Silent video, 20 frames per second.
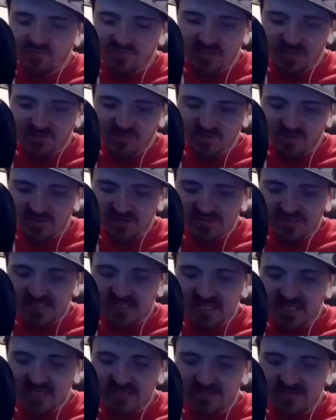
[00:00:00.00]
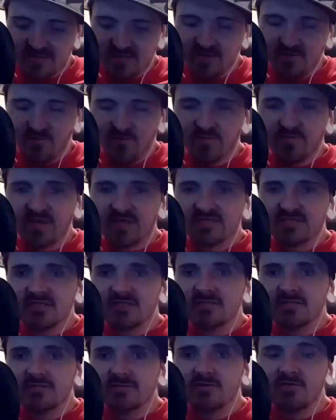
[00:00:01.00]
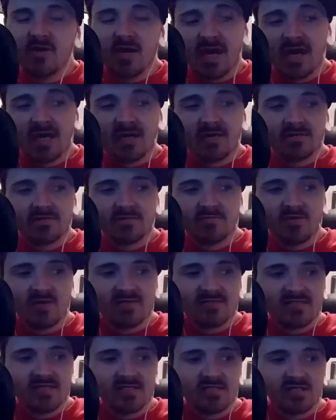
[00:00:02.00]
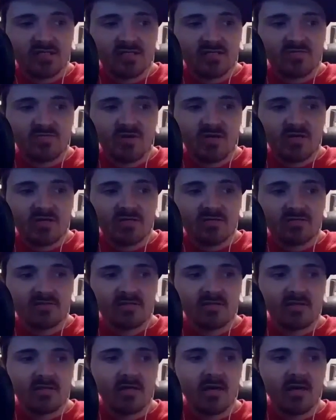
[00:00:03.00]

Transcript: be really seeing anything from Destiny 2 at the PlayStation Experience.